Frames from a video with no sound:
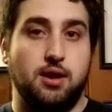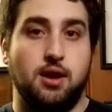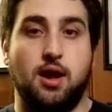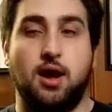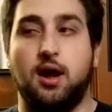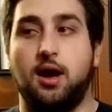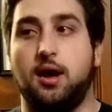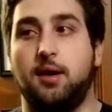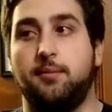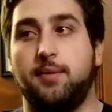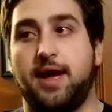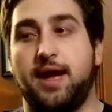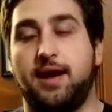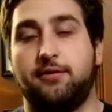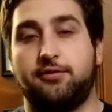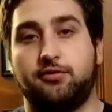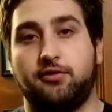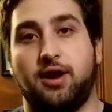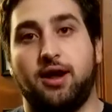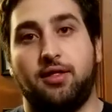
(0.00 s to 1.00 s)
Um,
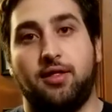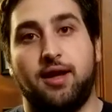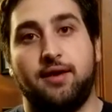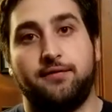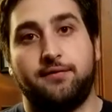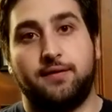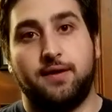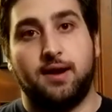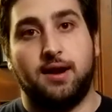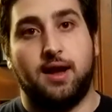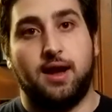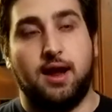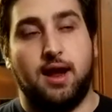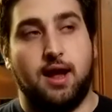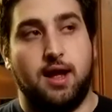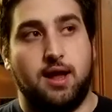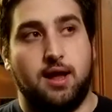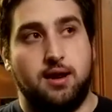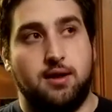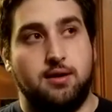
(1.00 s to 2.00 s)
after I left, I
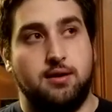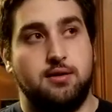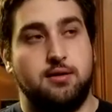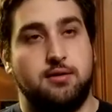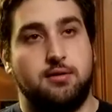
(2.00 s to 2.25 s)
had,